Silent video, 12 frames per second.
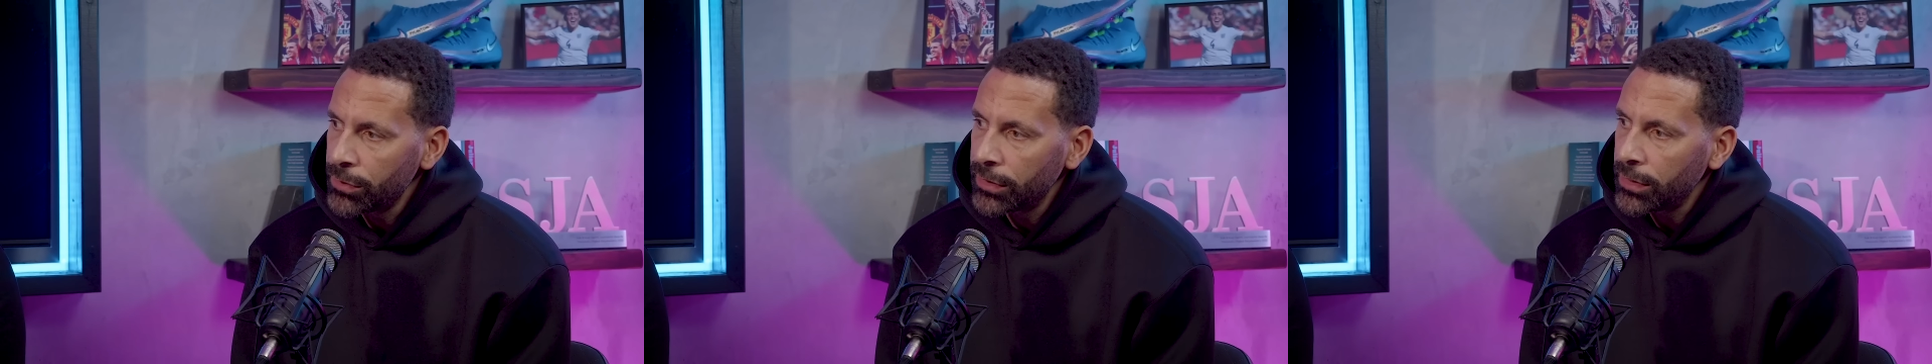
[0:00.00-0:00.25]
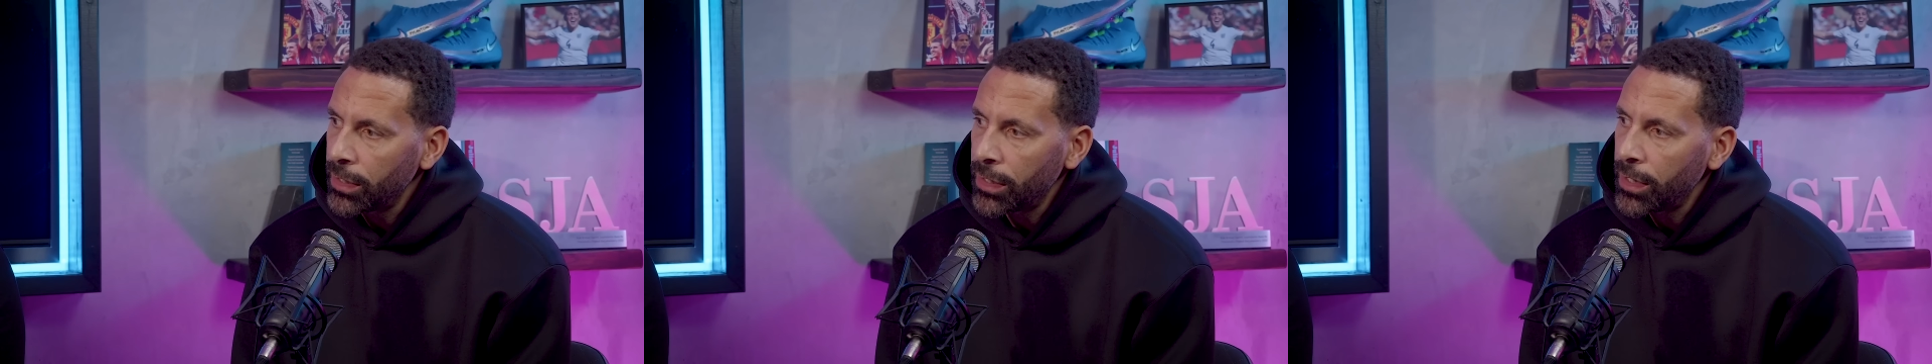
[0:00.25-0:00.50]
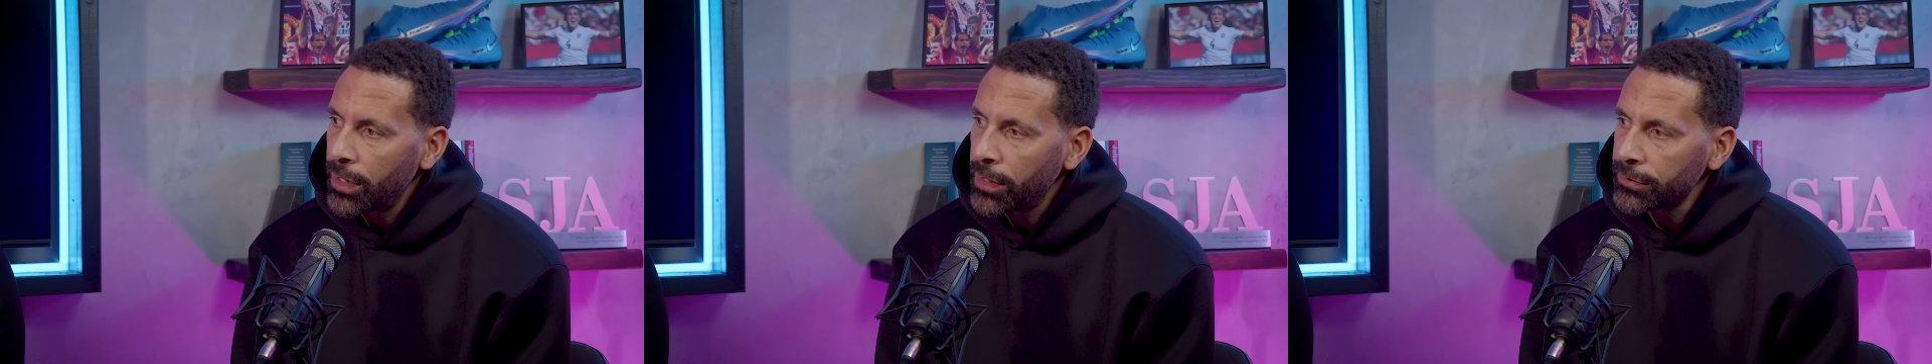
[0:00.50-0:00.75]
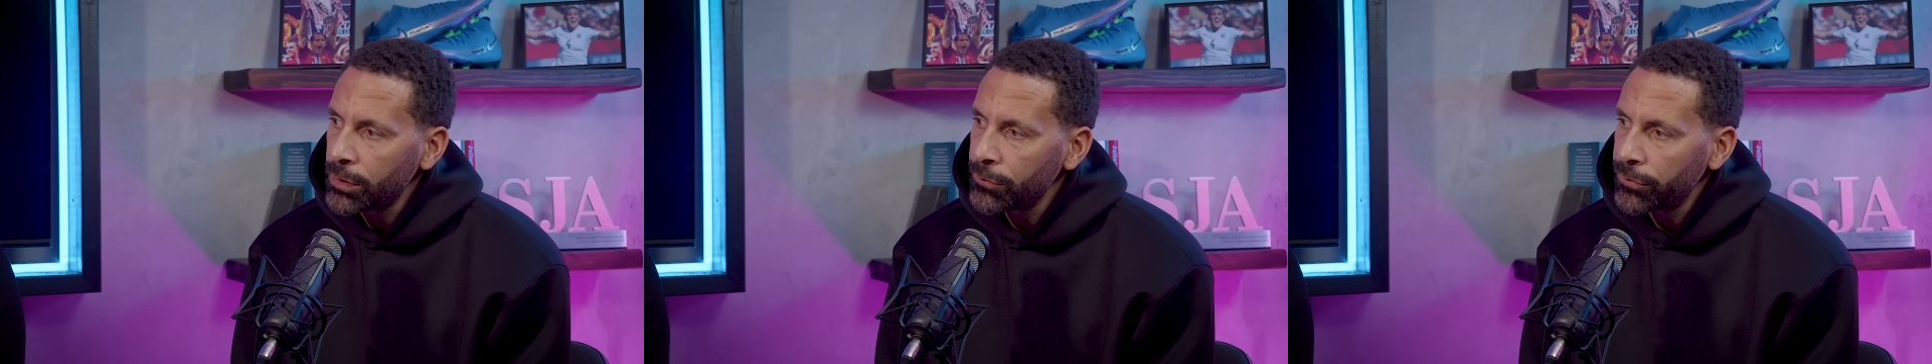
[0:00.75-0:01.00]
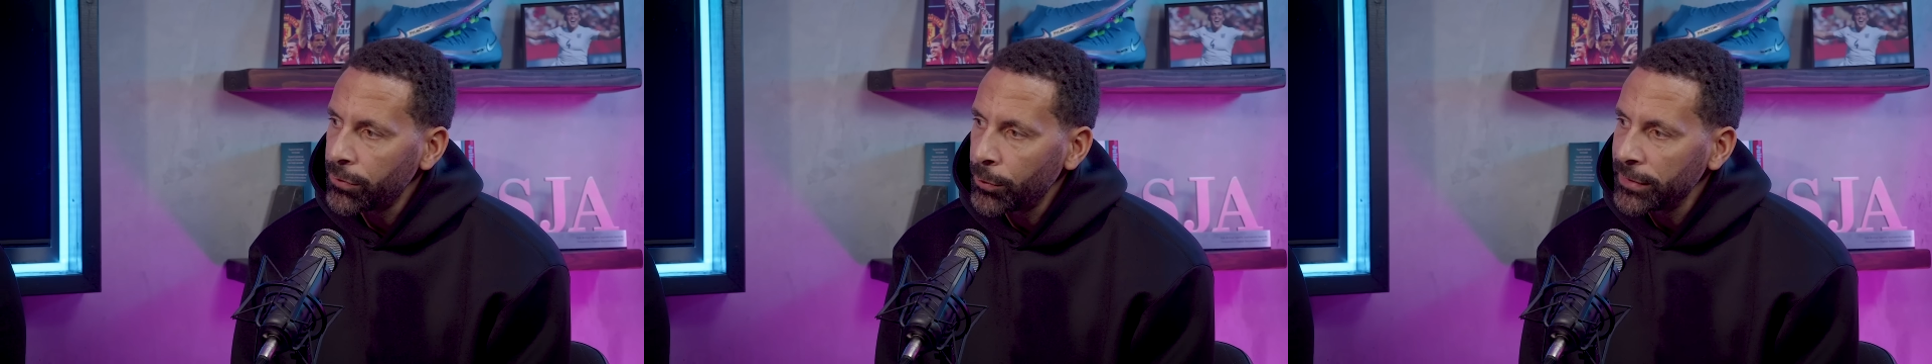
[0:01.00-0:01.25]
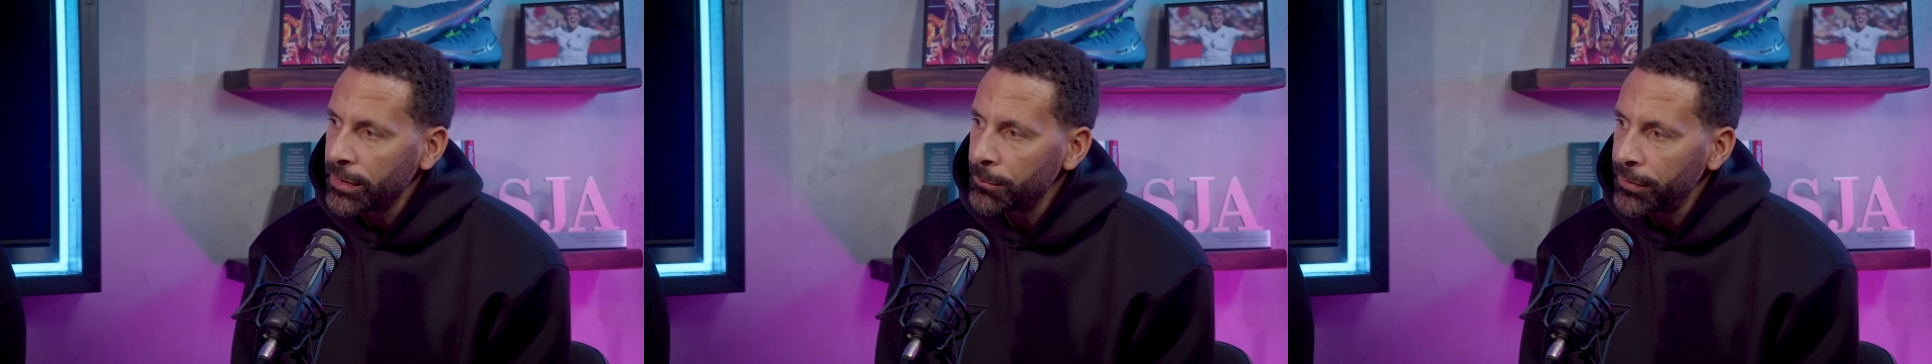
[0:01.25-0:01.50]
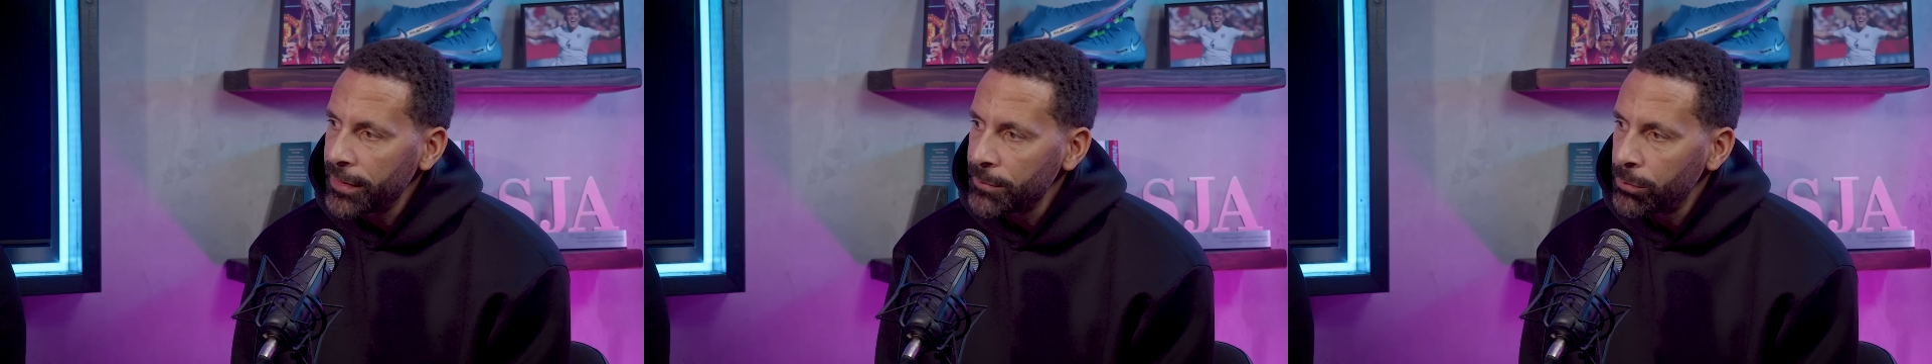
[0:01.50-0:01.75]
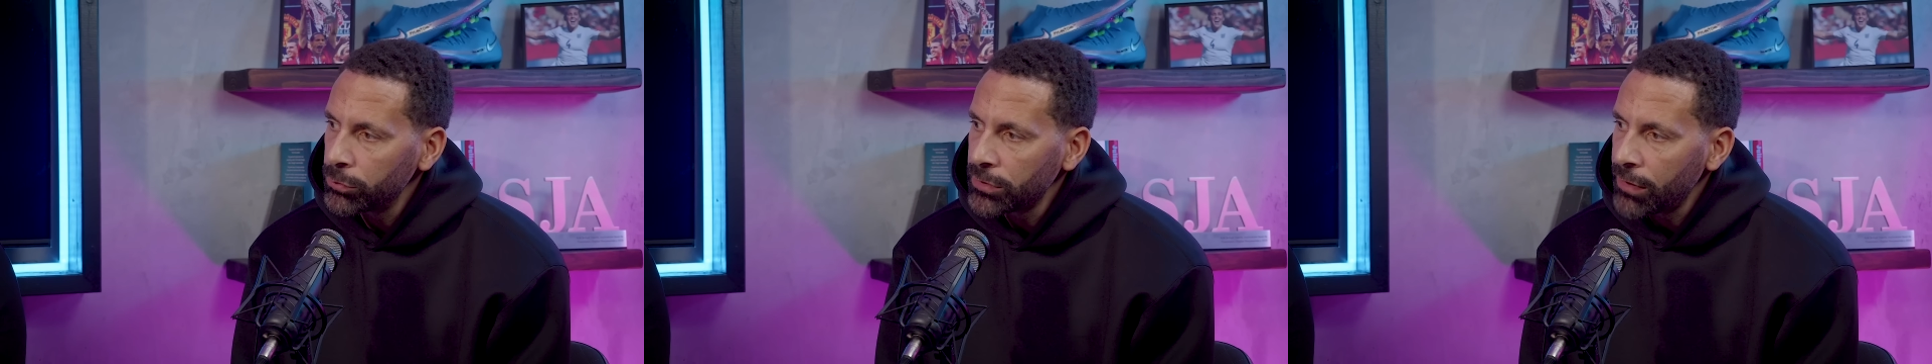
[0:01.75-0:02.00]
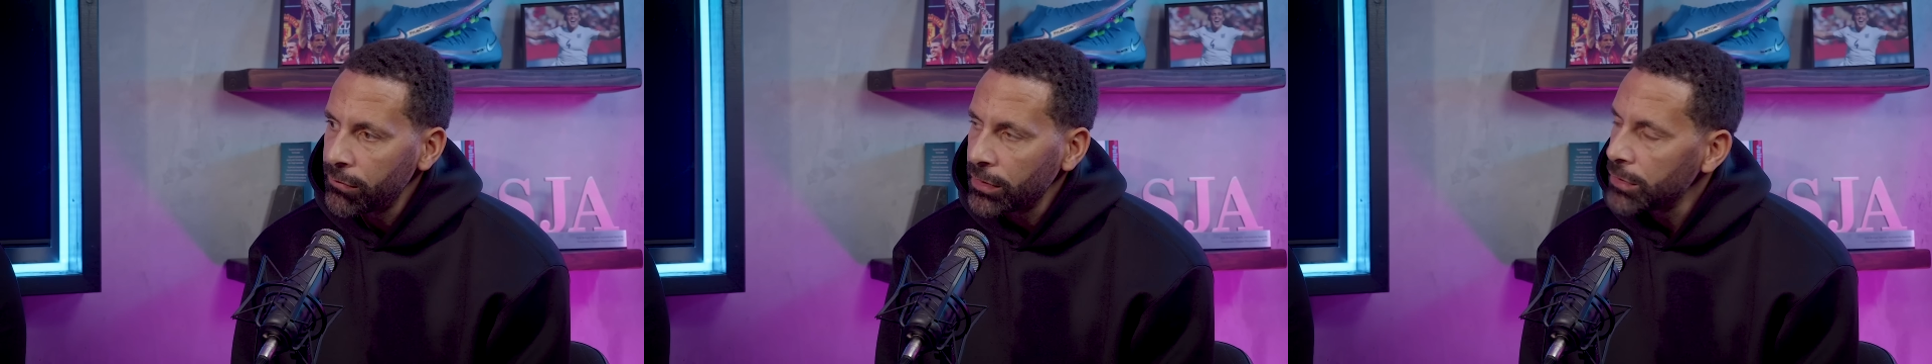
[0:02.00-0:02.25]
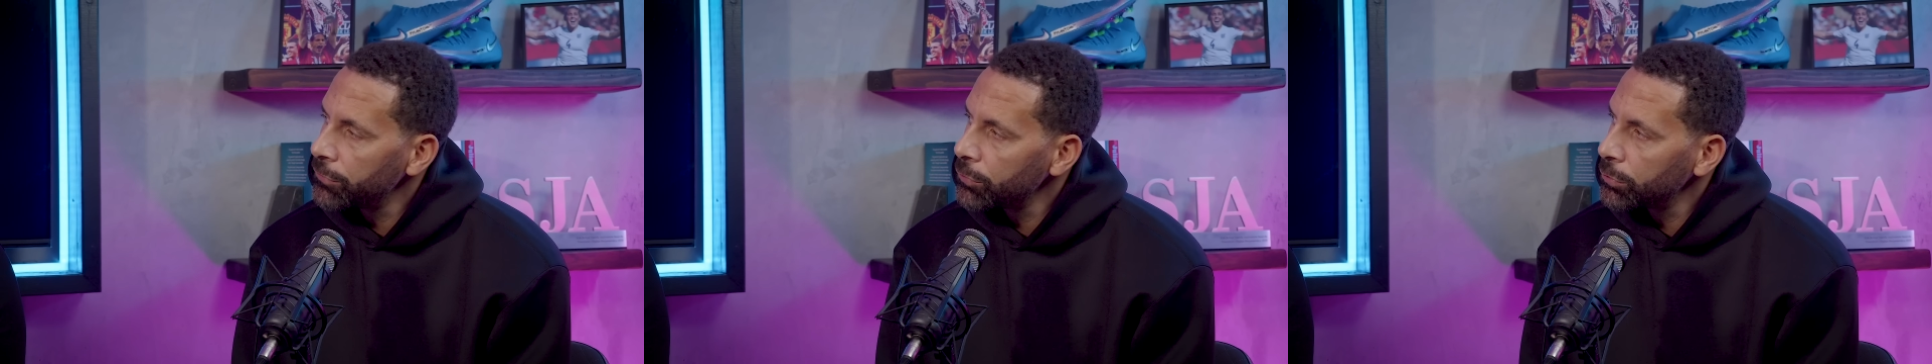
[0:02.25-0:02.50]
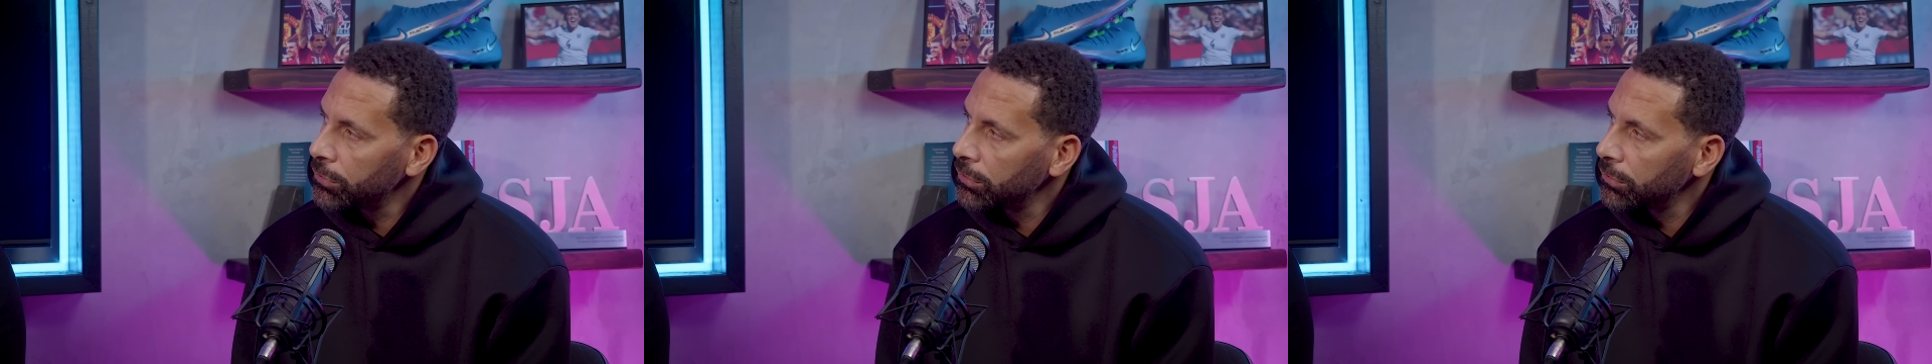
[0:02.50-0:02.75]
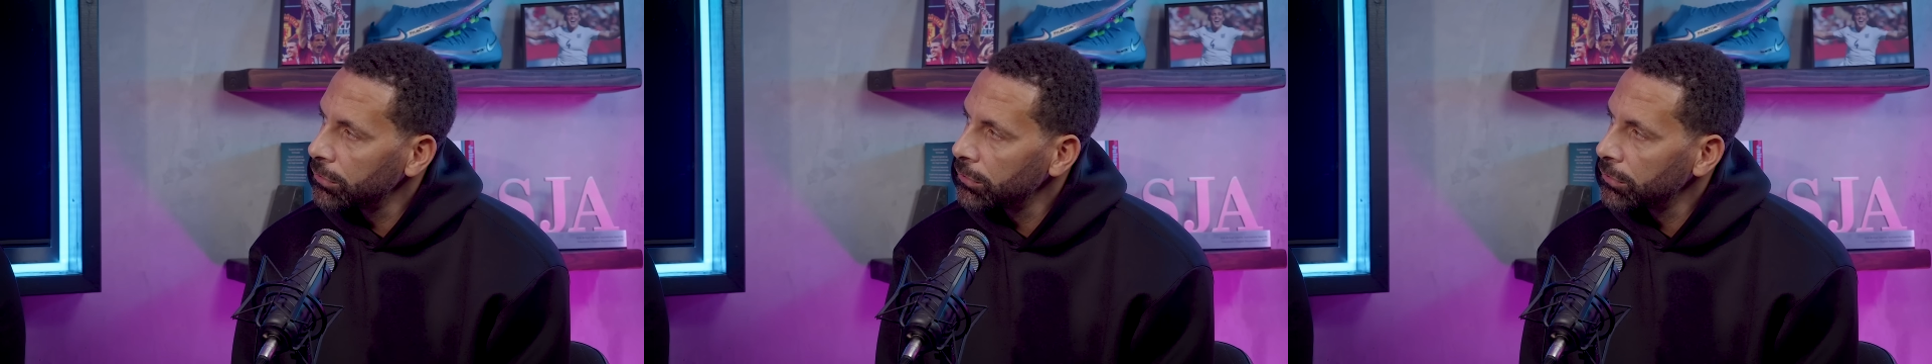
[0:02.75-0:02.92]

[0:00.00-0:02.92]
I, I, I, don't. We didn't play the ball directly forward.